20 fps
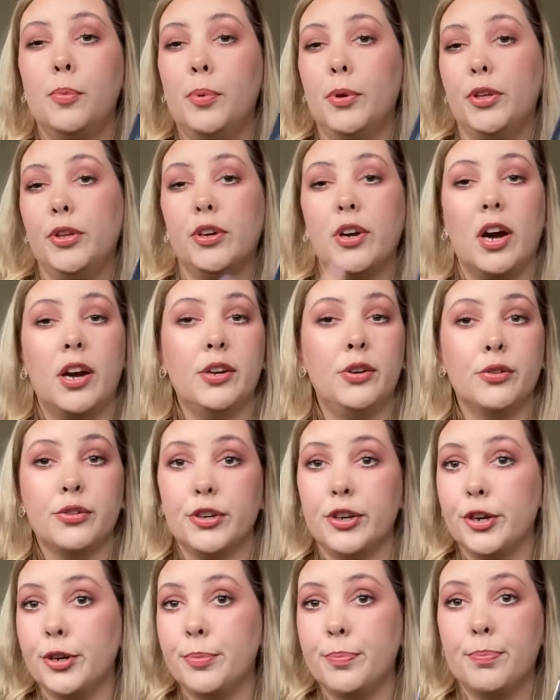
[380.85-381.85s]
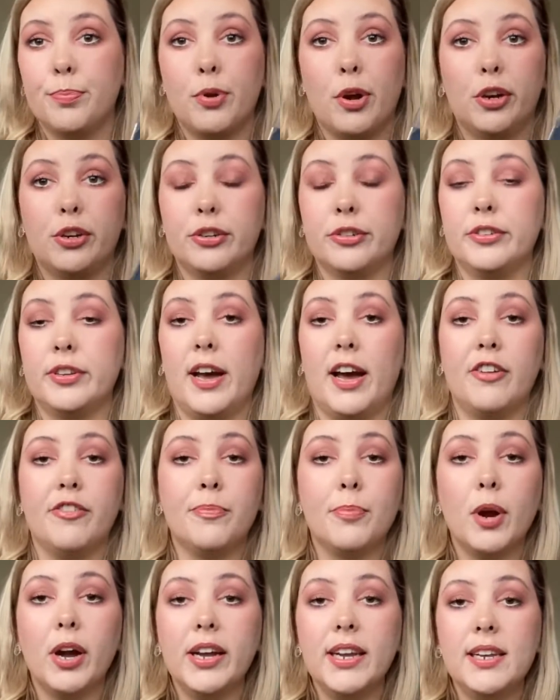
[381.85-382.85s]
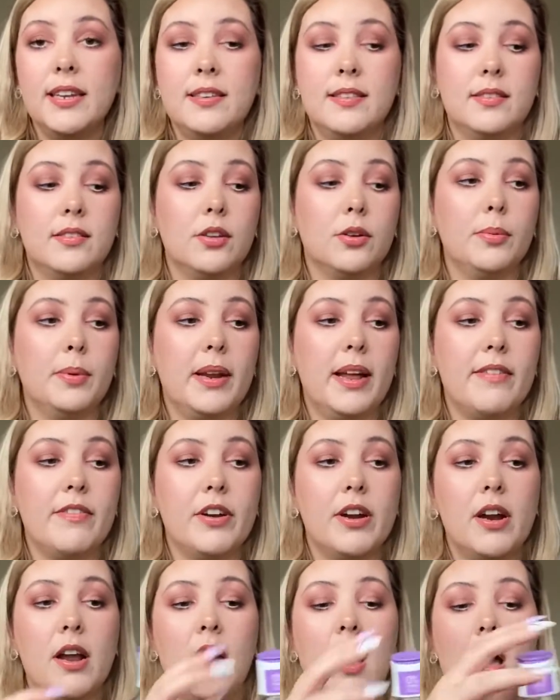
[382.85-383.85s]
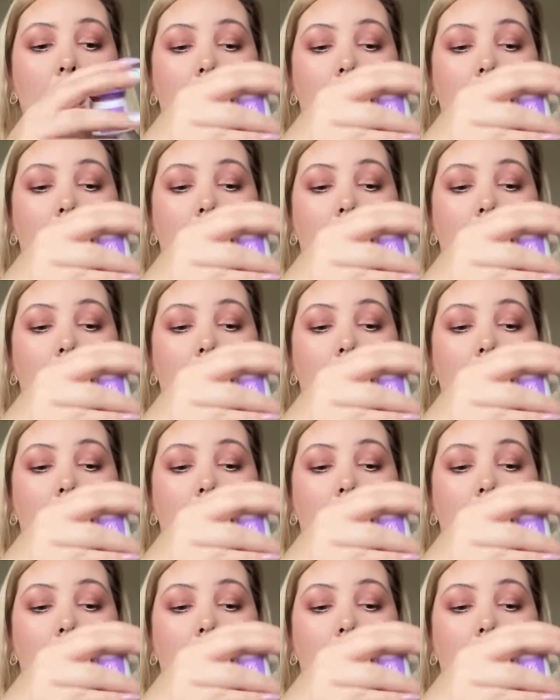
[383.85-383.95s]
but you got another product half price or whatever.